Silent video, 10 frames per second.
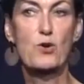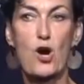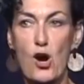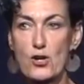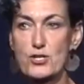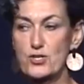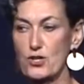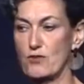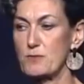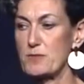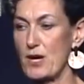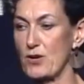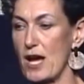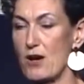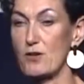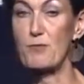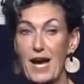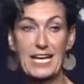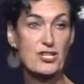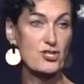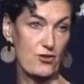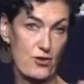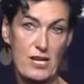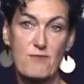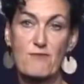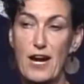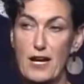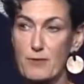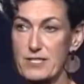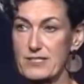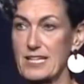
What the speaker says: We all deserve to be better held by each other in environments,